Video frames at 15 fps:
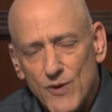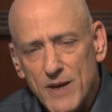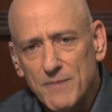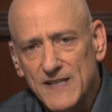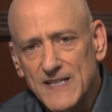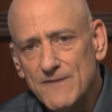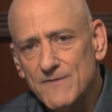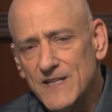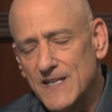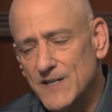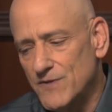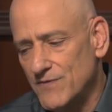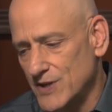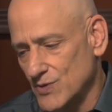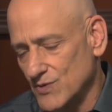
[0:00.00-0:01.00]
If we
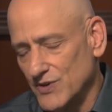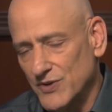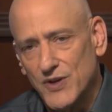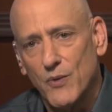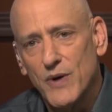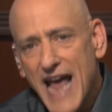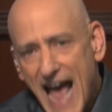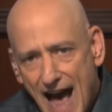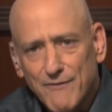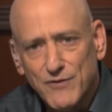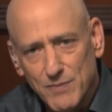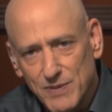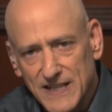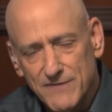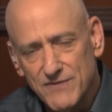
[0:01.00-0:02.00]
believe in the individual, then we
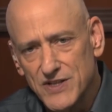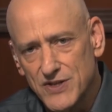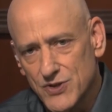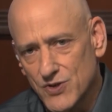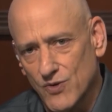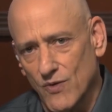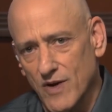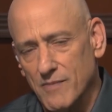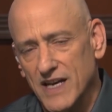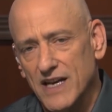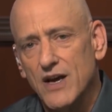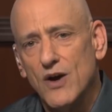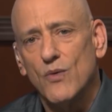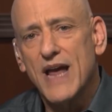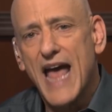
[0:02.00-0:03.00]
have to believe in
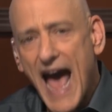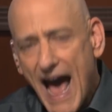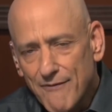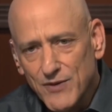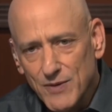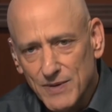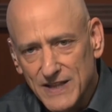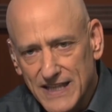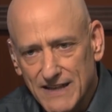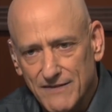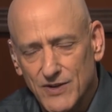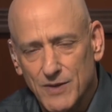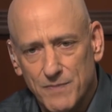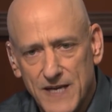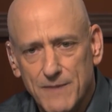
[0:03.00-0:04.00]
disagreement. We have to
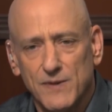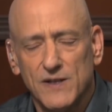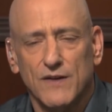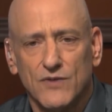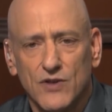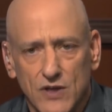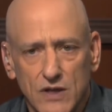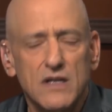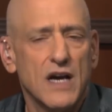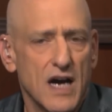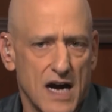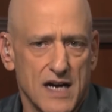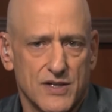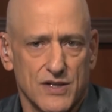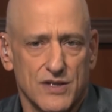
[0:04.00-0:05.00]
believe that people of
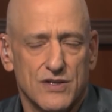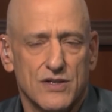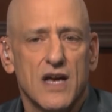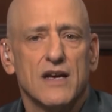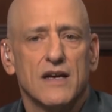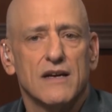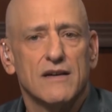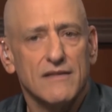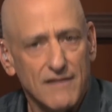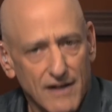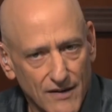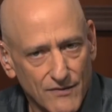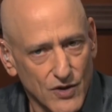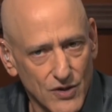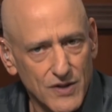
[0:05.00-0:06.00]
good conscience
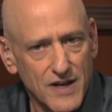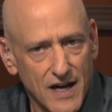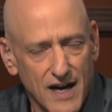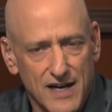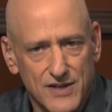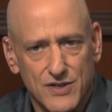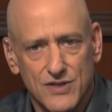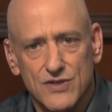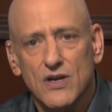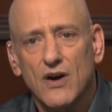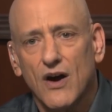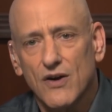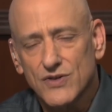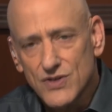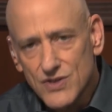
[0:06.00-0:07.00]

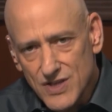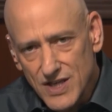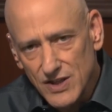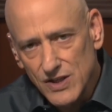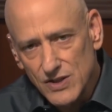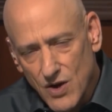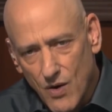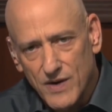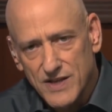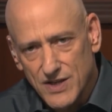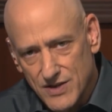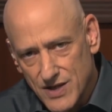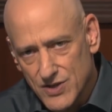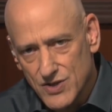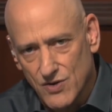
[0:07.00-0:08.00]
are still
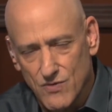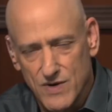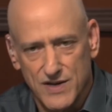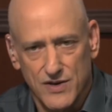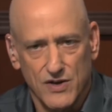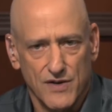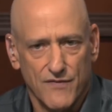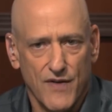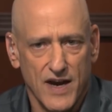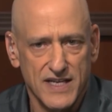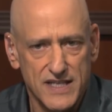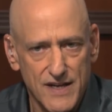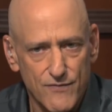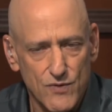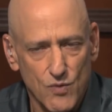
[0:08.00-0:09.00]
going to disagree. They're
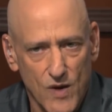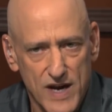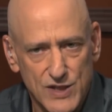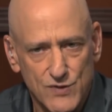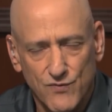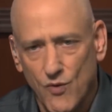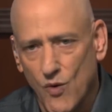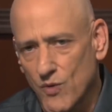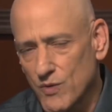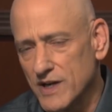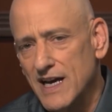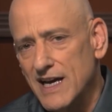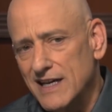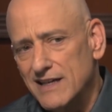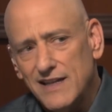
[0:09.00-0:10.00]
going to find different ways
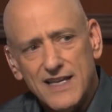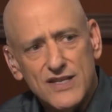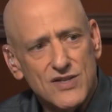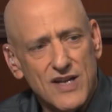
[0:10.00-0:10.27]
forward.